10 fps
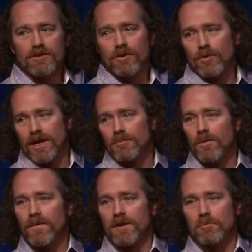So
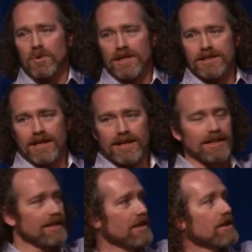incredible fingerprinting
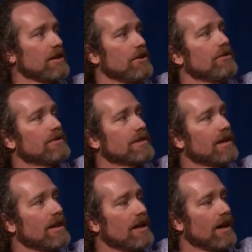technique that you can use
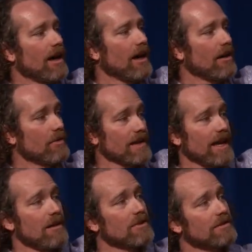with the
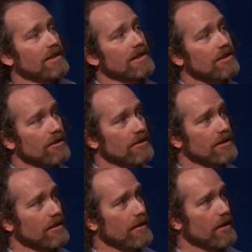chemistry that's
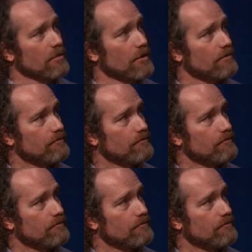currently available.